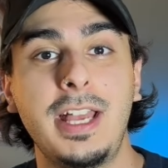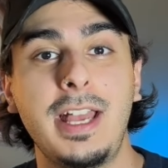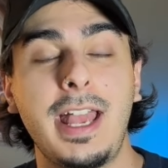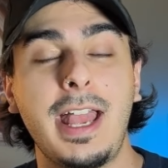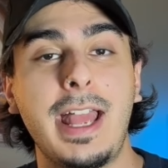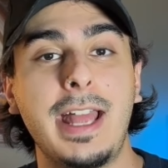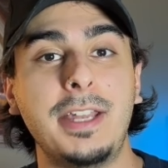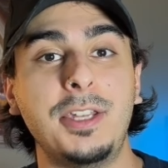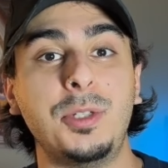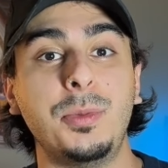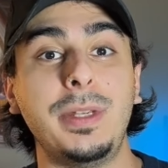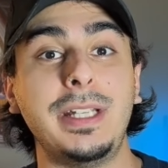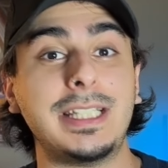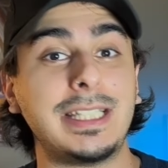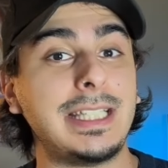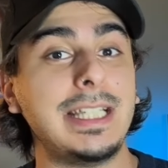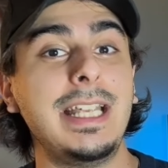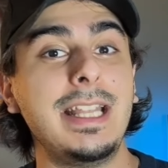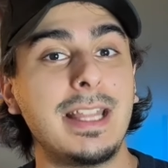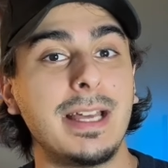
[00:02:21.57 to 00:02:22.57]
And do we
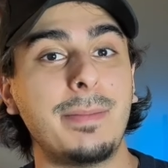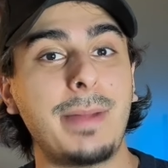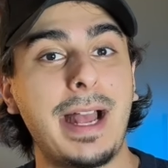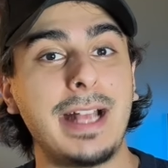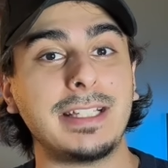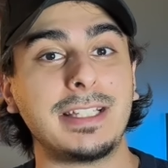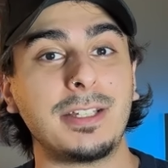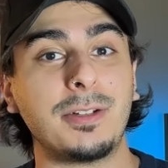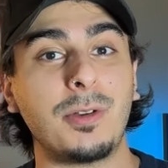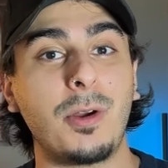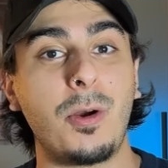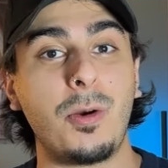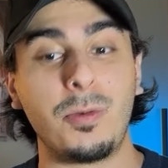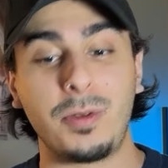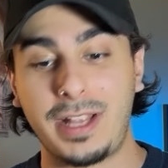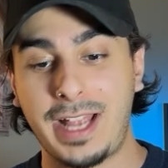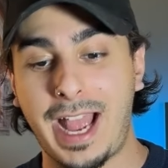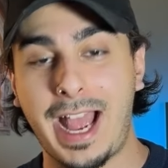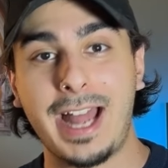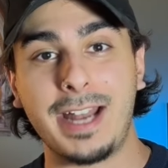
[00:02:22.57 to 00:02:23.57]
see them as their own
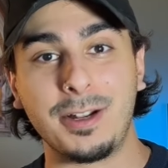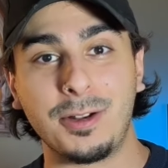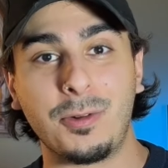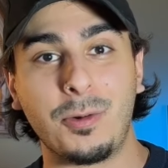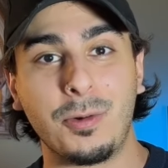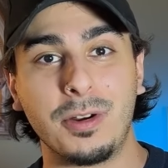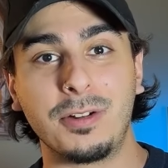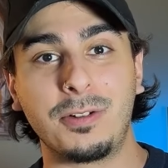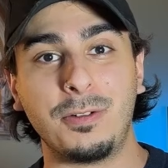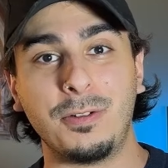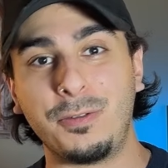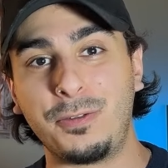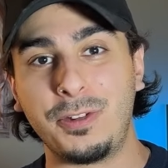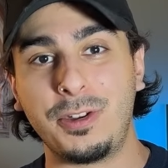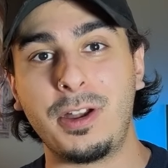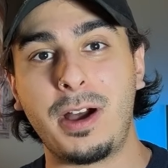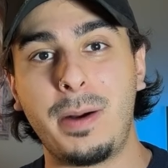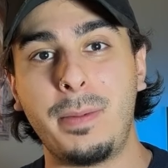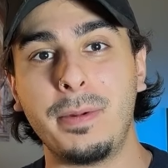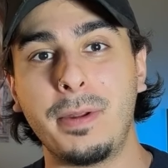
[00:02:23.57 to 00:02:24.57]
categorical
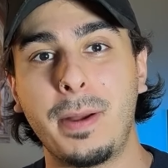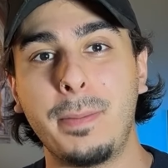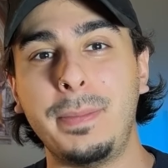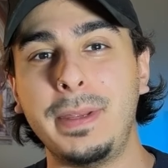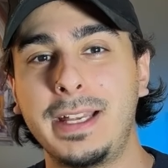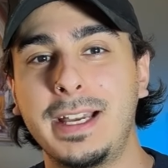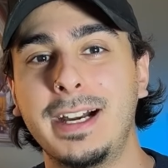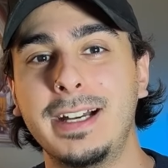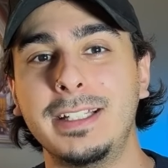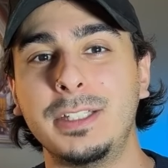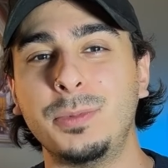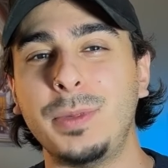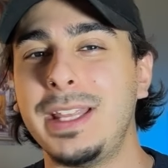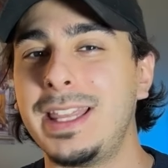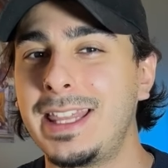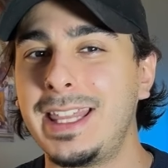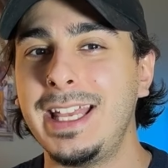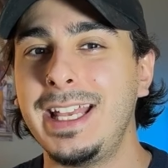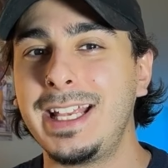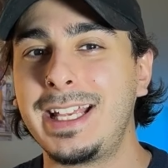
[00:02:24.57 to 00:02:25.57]
phenomena because we
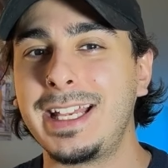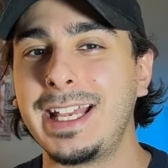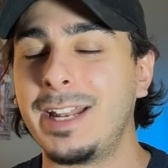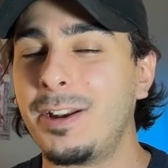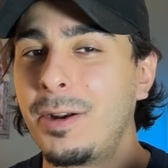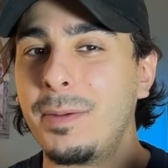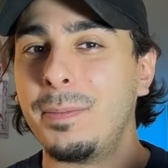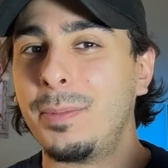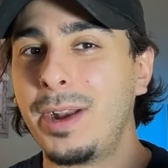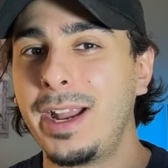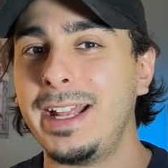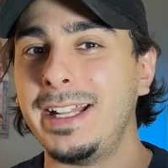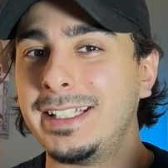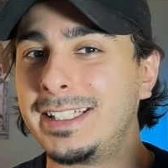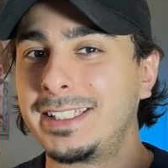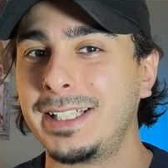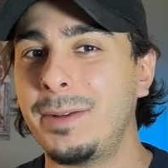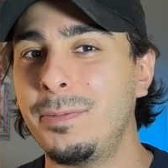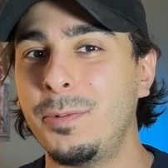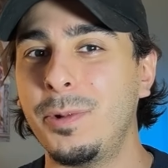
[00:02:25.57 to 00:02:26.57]
think in our brain
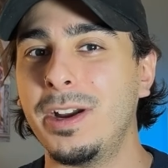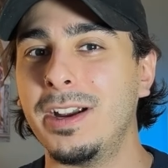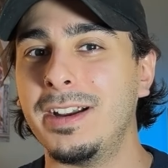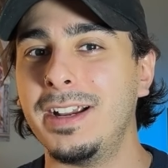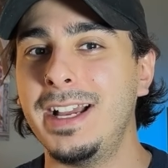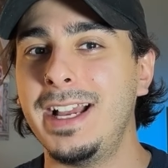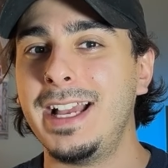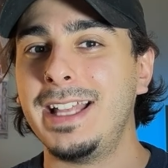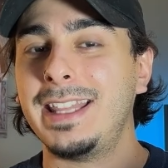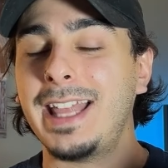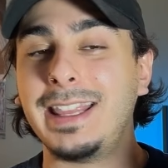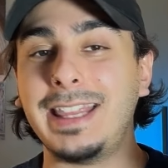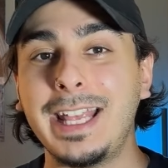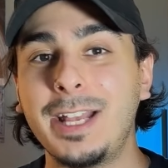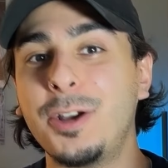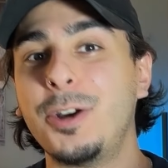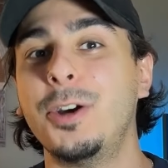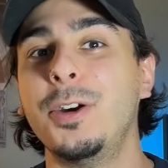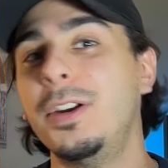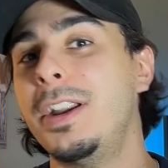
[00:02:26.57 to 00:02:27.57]
somewhere that they
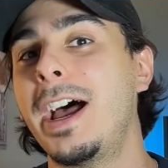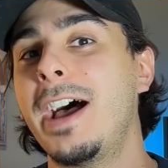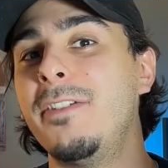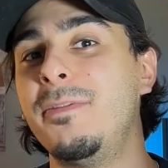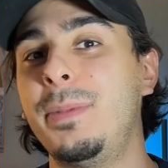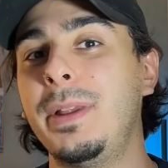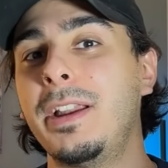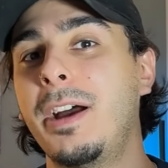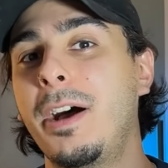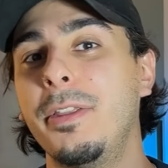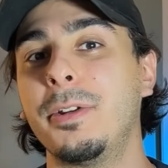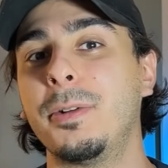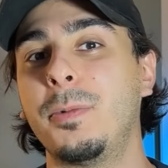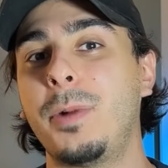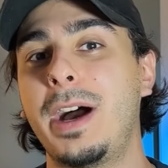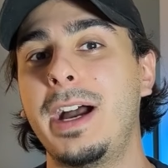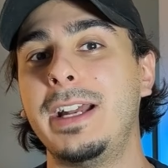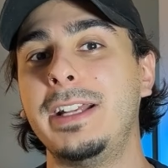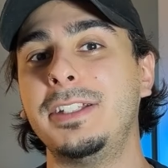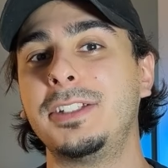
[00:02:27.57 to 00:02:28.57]
could have been
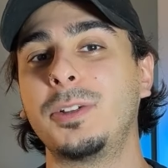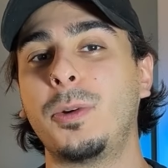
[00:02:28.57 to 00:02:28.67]
otherwise,